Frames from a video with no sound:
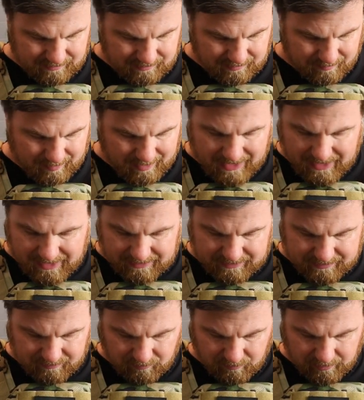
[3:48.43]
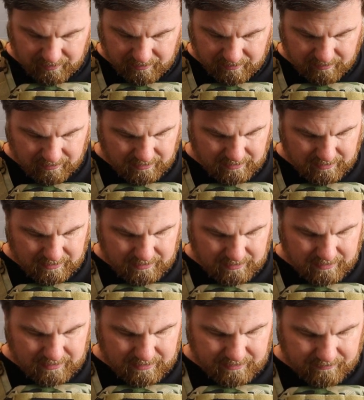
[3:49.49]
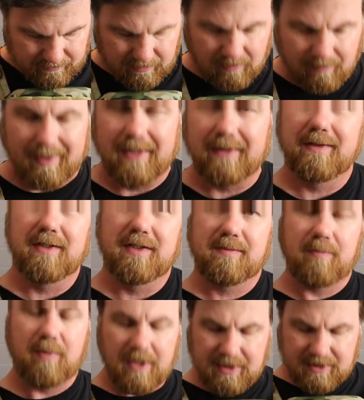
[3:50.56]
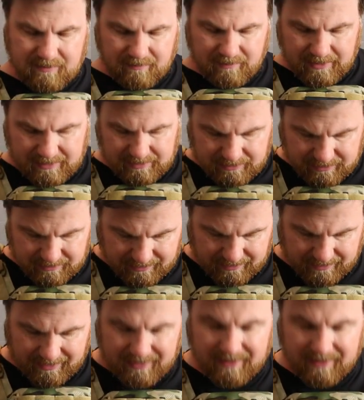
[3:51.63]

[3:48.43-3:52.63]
in the past where they're about this price range and they